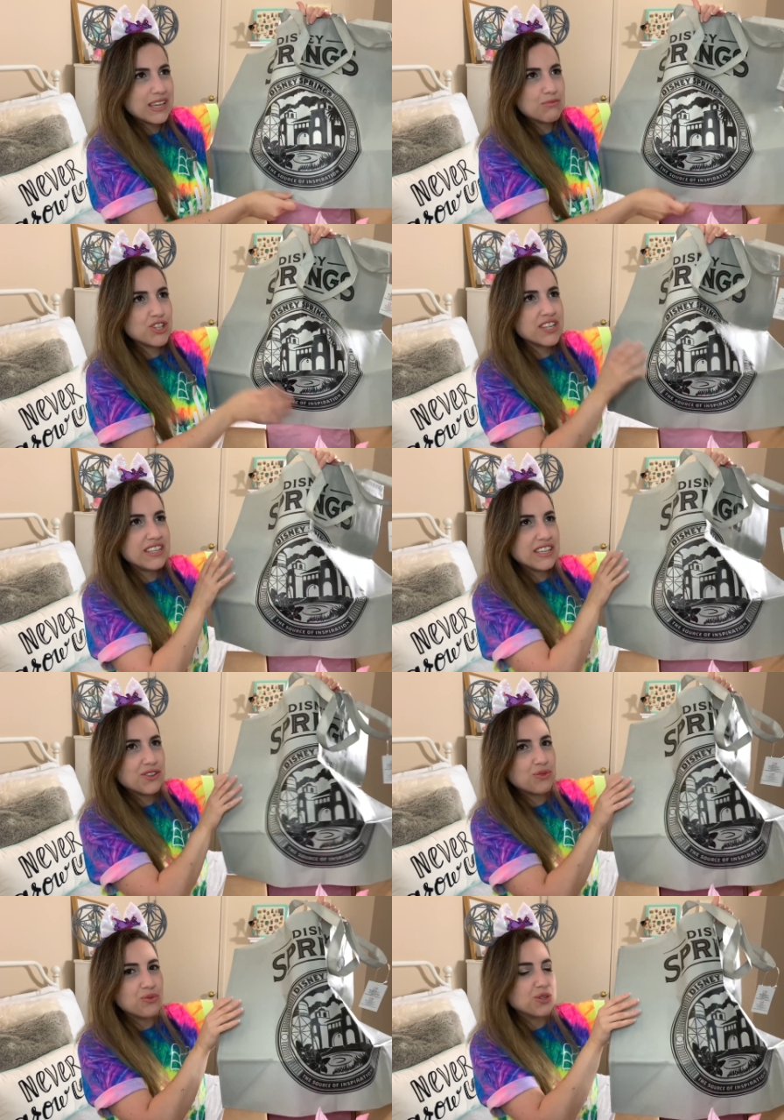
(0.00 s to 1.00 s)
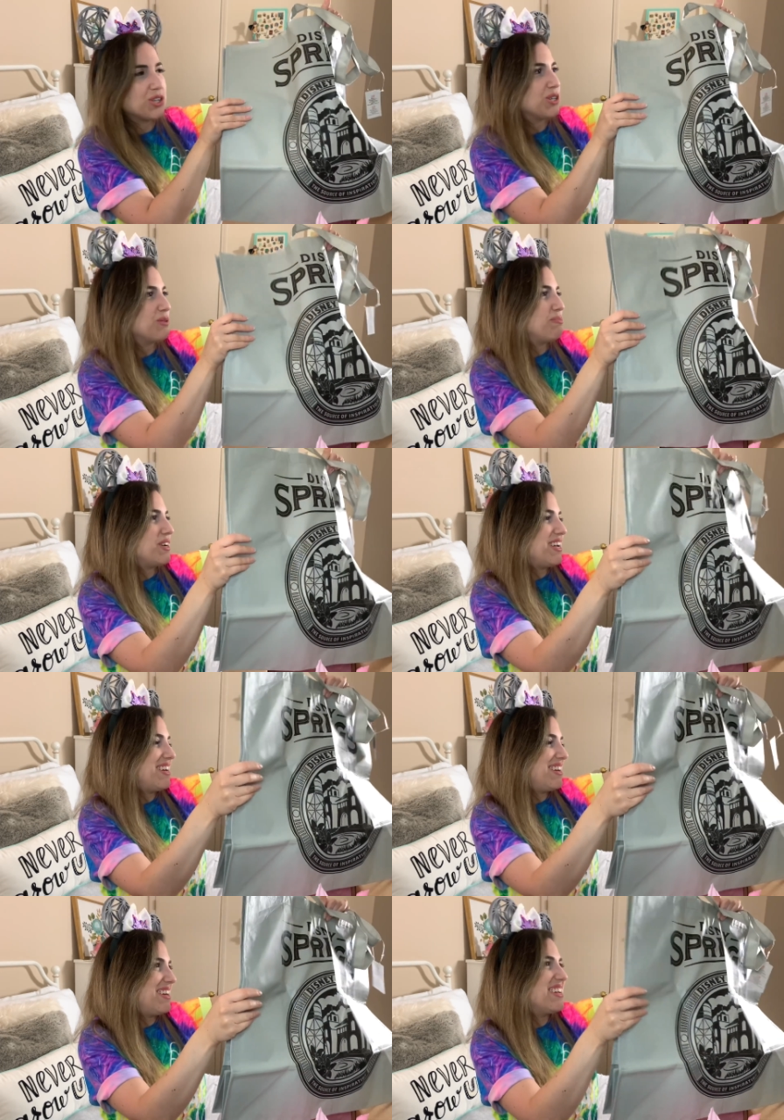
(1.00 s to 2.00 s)
I'm trying to think of the word, but
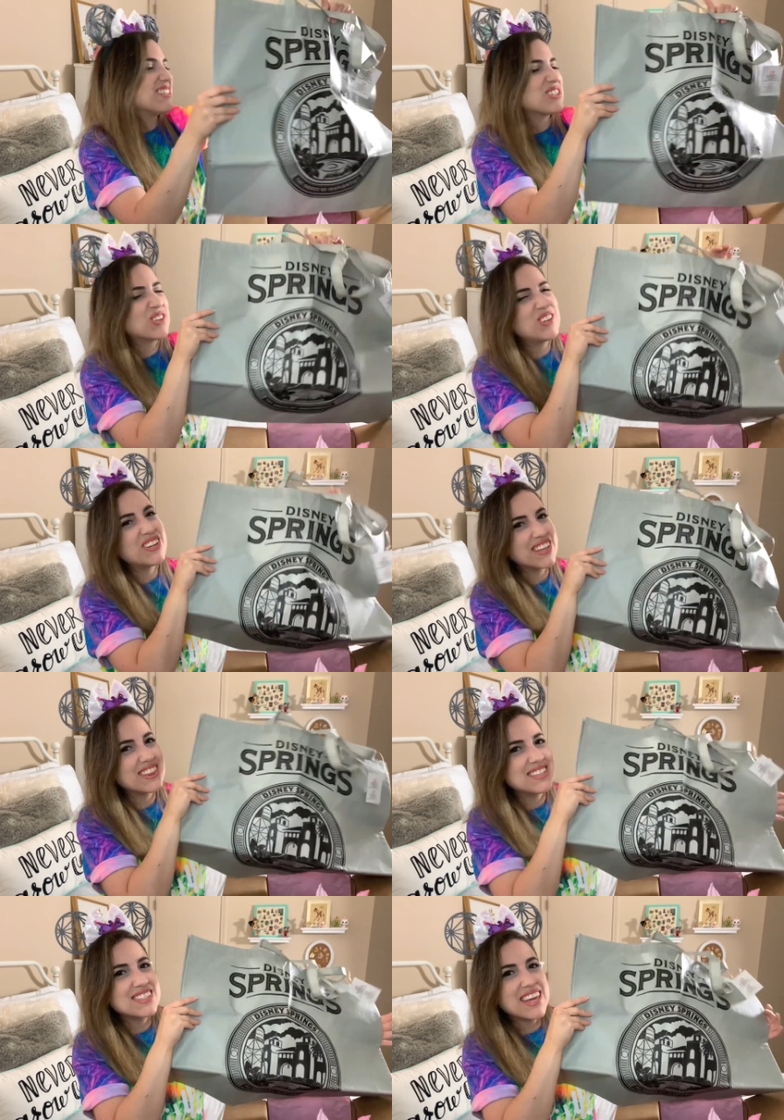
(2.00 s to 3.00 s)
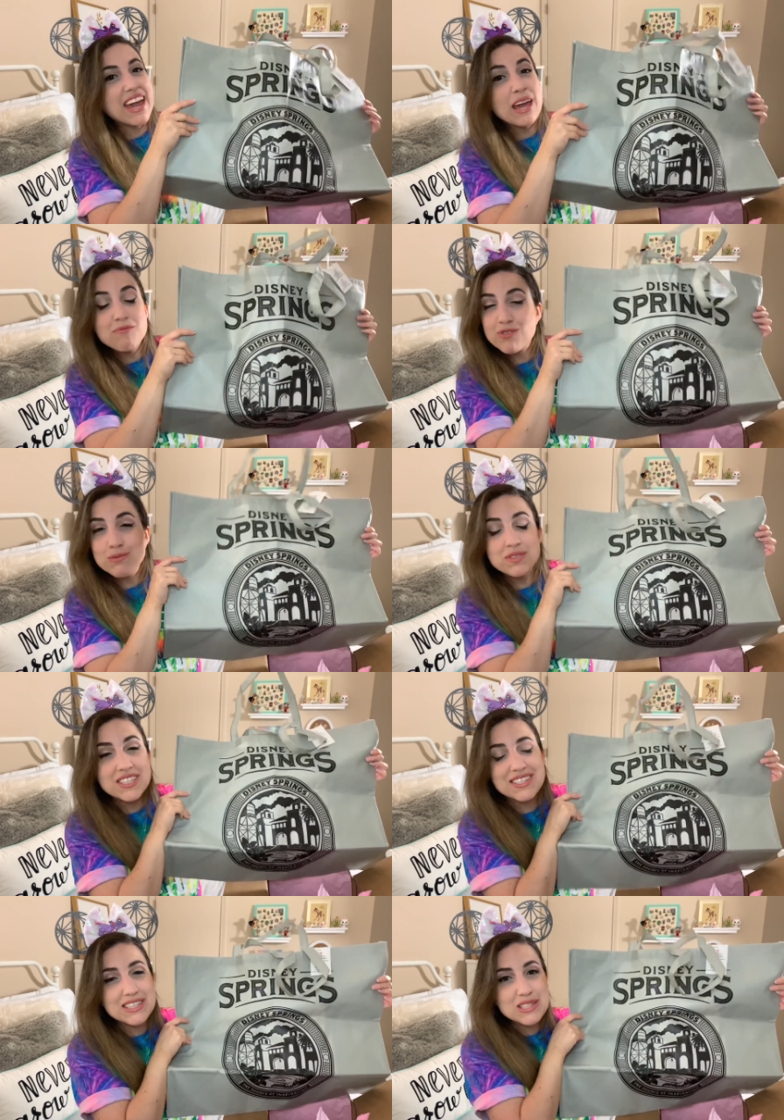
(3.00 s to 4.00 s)
it's cool that this came from
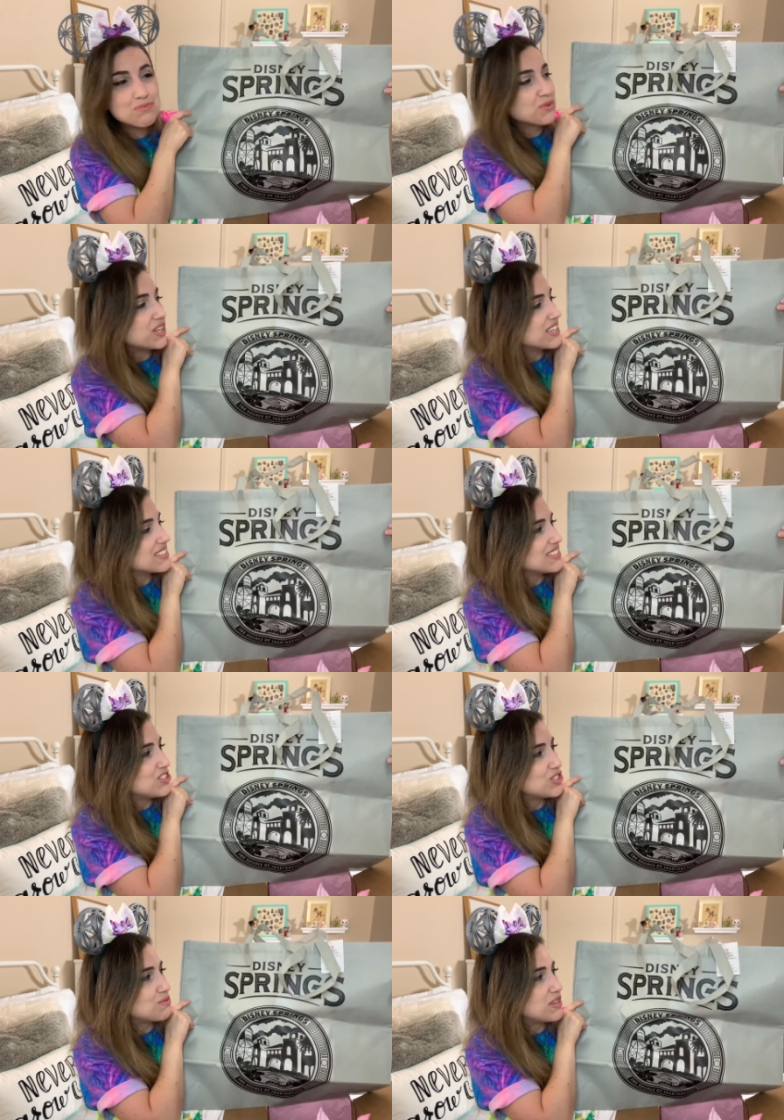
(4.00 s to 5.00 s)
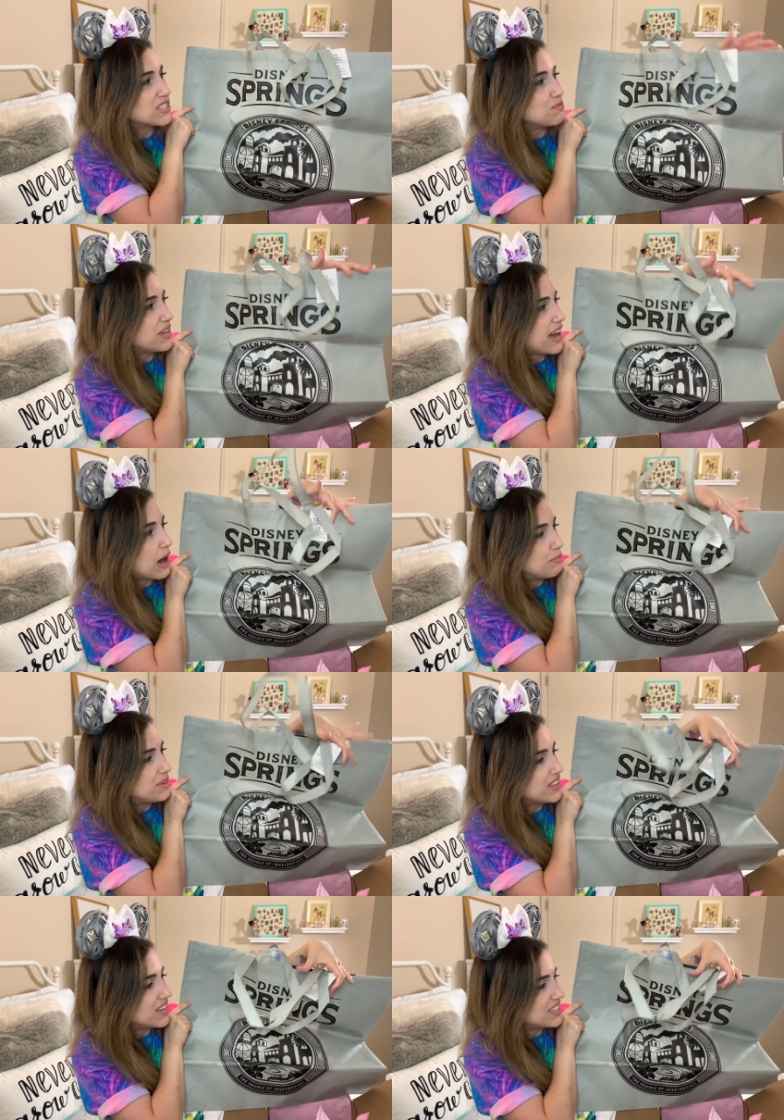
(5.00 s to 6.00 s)
Disney Springs. It just makes me
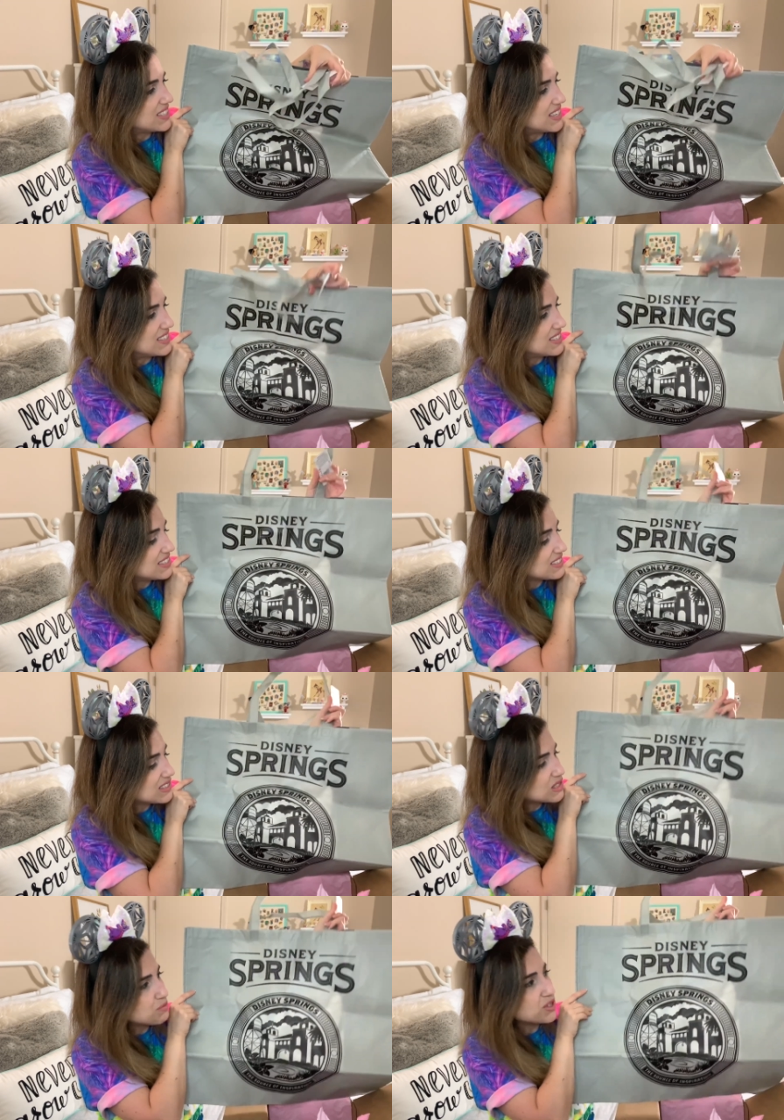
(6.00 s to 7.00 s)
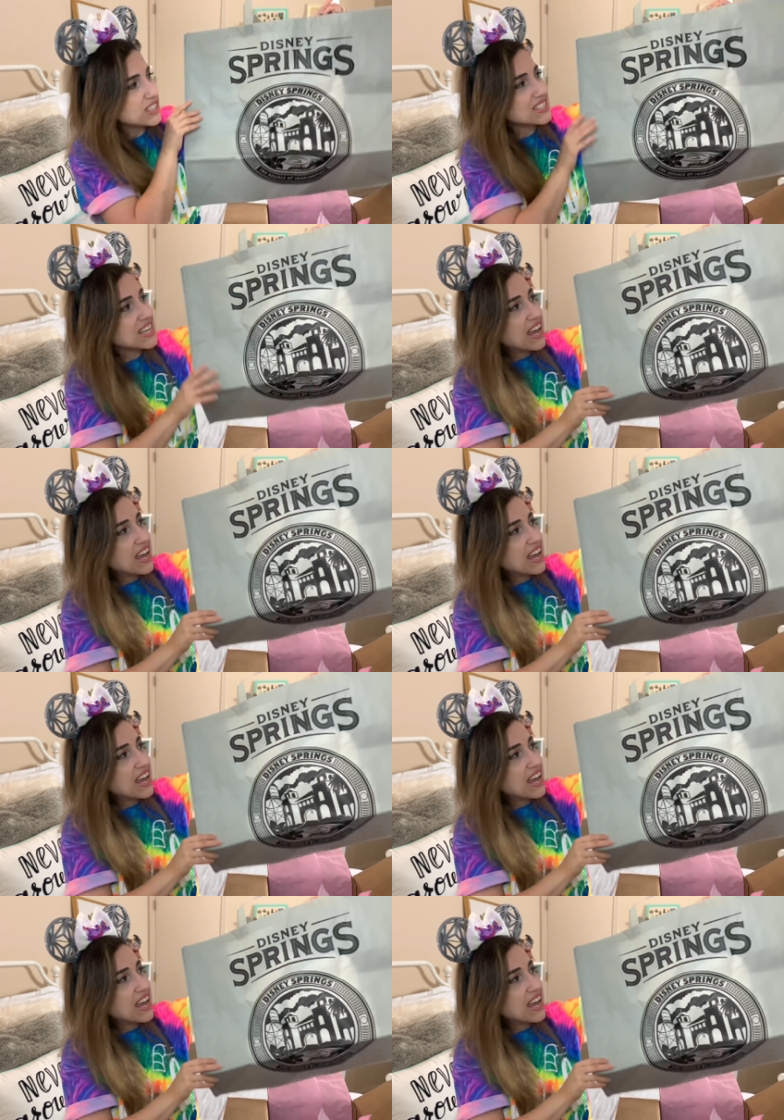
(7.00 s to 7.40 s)
happy that it says Disney Springs.